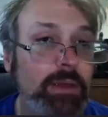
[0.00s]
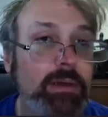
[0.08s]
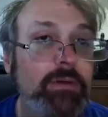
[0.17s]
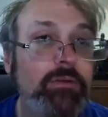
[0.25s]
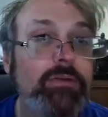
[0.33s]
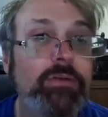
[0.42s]

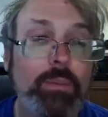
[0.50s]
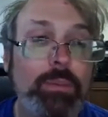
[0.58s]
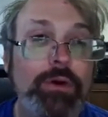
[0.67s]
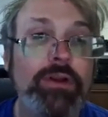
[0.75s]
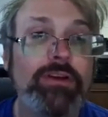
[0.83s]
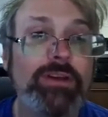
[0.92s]
it's
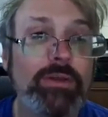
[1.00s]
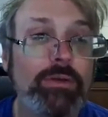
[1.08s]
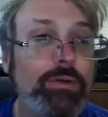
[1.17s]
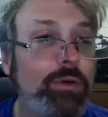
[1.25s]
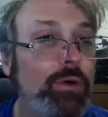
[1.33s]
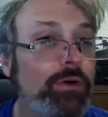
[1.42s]
putting together the
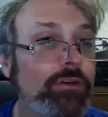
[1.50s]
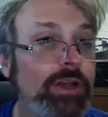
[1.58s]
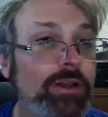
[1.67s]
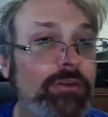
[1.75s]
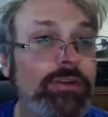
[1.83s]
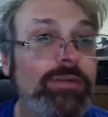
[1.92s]
core
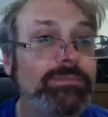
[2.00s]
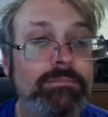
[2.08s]
skeleton.